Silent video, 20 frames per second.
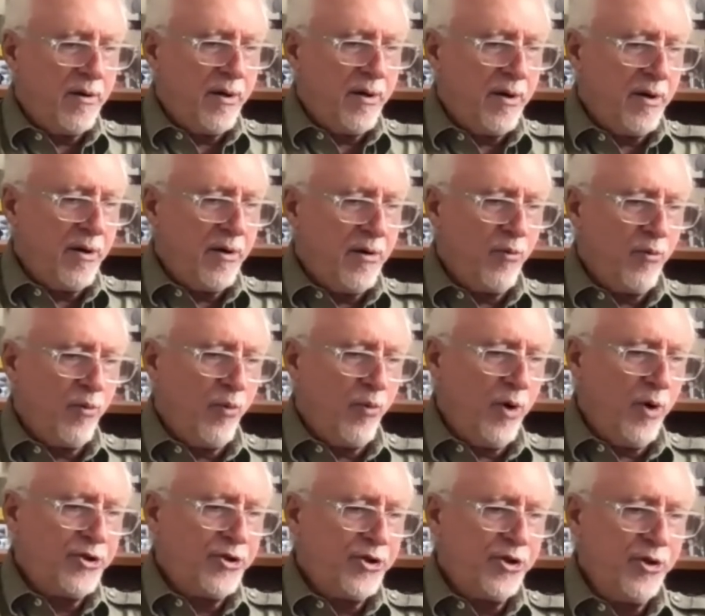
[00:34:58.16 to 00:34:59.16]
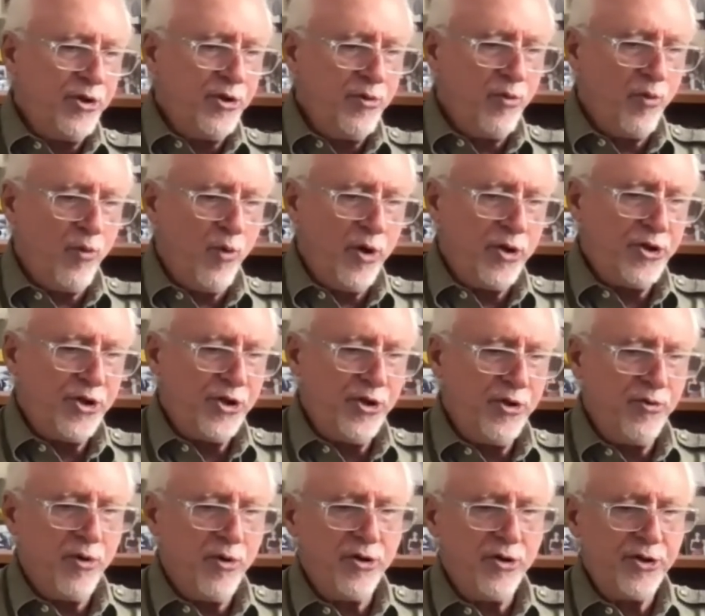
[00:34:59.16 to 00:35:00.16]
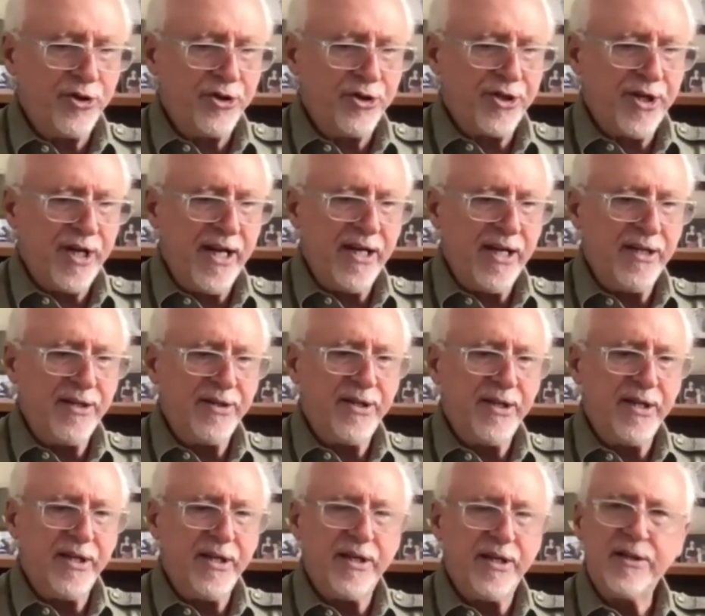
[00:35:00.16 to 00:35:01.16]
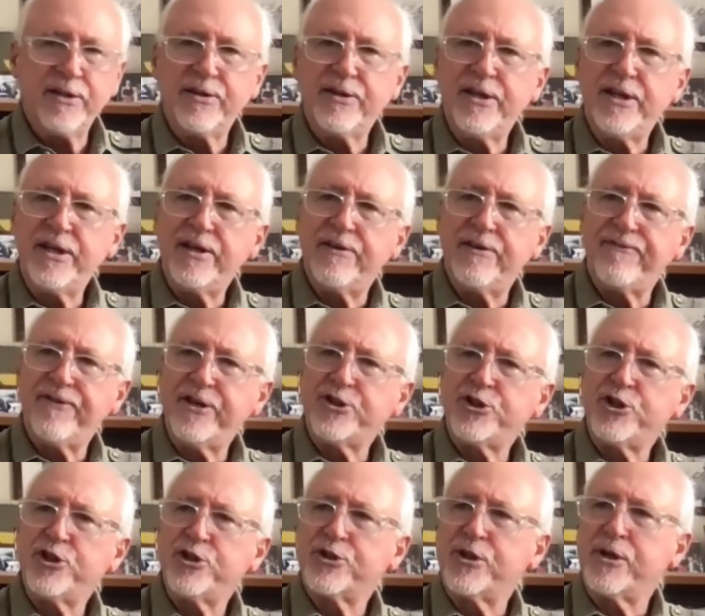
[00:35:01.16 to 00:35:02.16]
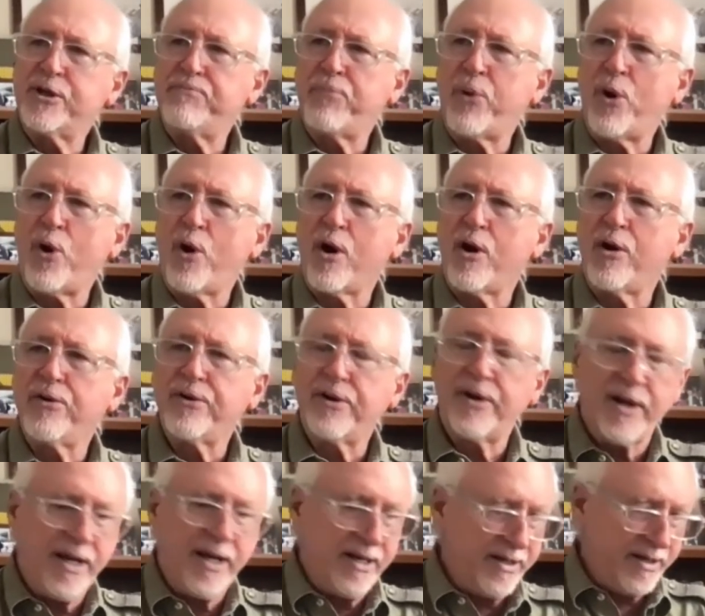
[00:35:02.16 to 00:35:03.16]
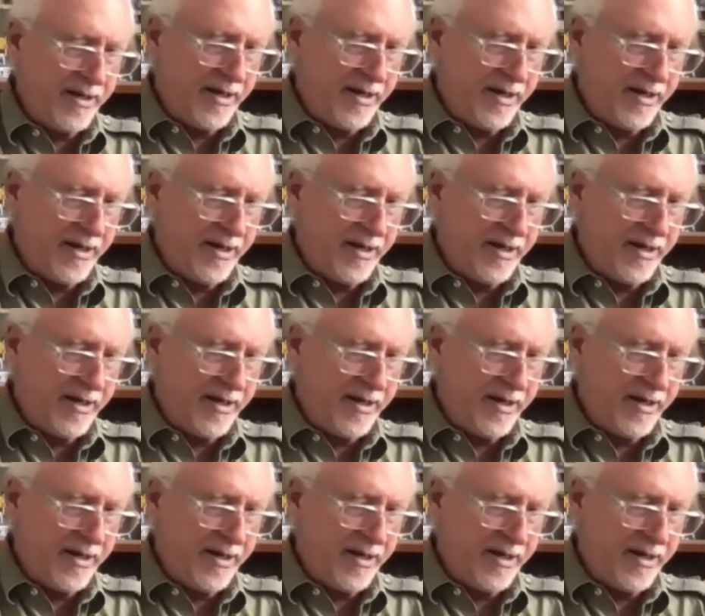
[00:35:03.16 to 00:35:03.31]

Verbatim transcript: uh, once you once you understand the the efficiency part and